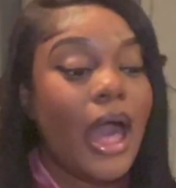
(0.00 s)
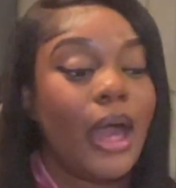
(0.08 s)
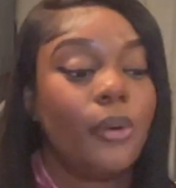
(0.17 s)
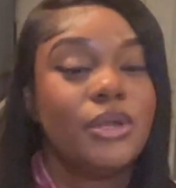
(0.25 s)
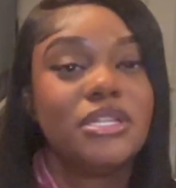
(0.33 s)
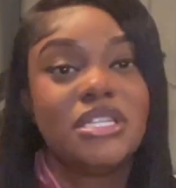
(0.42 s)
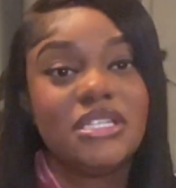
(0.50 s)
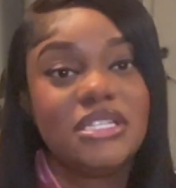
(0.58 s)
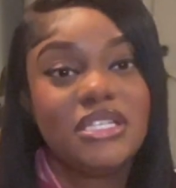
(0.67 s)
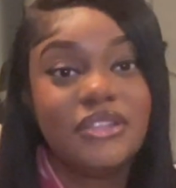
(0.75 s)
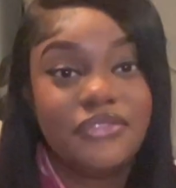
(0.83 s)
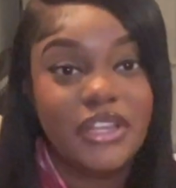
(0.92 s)
I went to
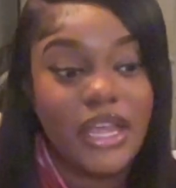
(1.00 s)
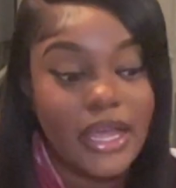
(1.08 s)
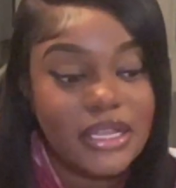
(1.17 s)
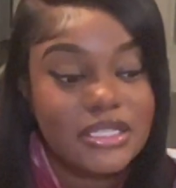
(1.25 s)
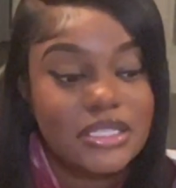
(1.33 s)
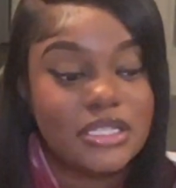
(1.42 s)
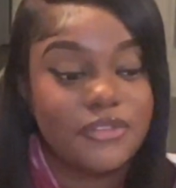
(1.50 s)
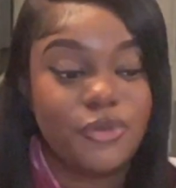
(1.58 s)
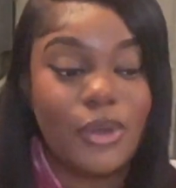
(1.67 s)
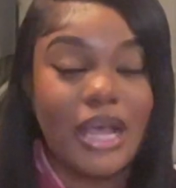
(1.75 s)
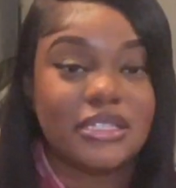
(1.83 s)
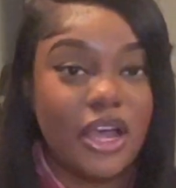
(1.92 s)
CVS. If
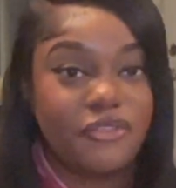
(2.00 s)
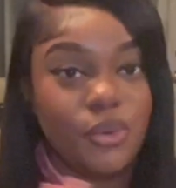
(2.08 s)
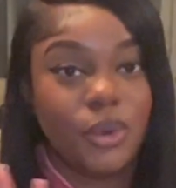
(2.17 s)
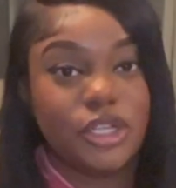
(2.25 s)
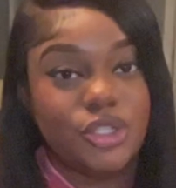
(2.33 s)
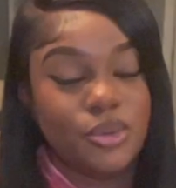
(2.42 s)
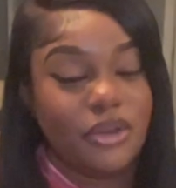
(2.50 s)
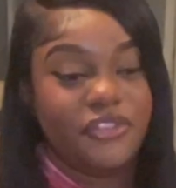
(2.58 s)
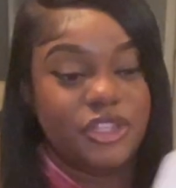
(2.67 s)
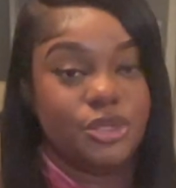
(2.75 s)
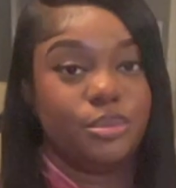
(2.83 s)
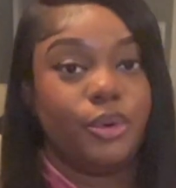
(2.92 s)
you guys ever want to do a
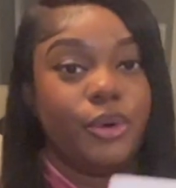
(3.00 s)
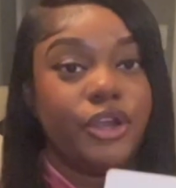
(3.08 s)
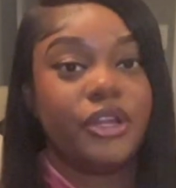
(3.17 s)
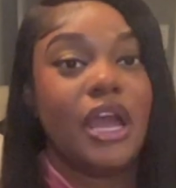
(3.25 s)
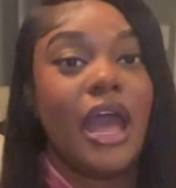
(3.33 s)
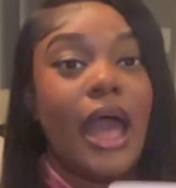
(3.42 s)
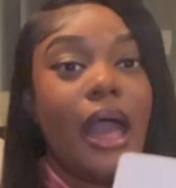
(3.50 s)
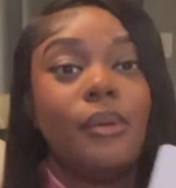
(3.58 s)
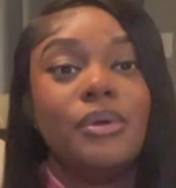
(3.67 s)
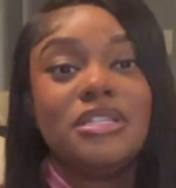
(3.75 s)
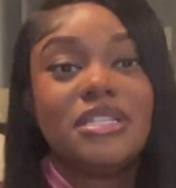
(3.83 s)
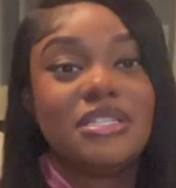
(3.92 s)
vision board, I
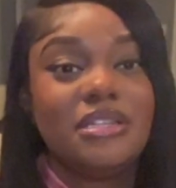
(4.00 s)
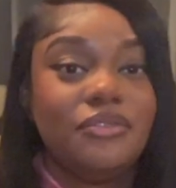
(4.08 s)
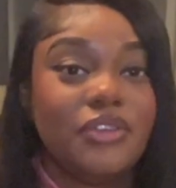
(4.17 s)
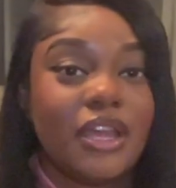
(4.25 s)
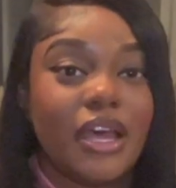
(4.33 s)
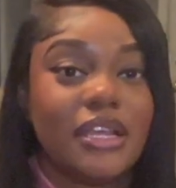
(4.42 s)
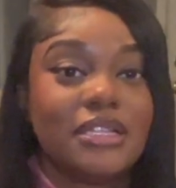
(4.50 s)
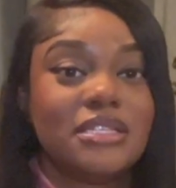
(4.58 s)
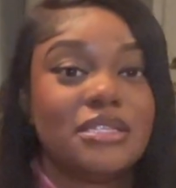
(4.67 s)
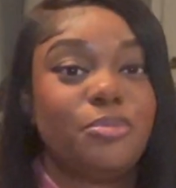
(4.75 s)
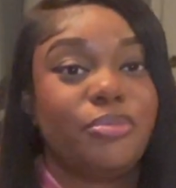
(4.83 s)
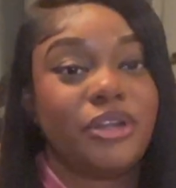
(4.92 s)
went to
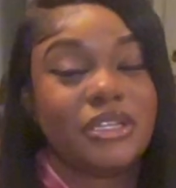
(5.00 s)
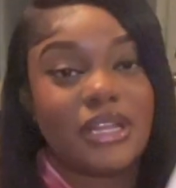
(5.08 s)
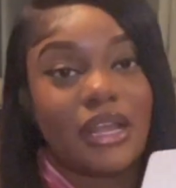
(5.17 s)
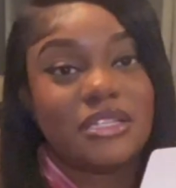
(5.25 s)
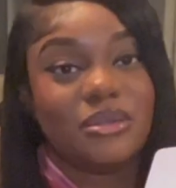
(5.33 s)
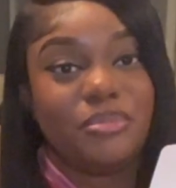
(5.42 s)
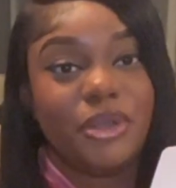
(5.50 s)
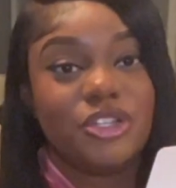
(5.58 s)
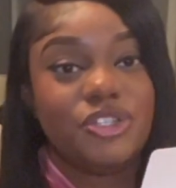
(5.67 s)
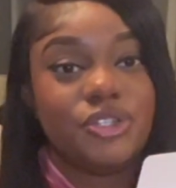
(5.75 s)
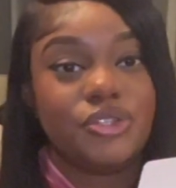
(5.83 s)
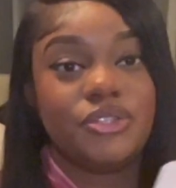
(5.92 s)
CVS, printed out some
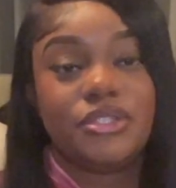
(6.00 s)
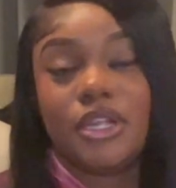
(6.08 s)
pictures.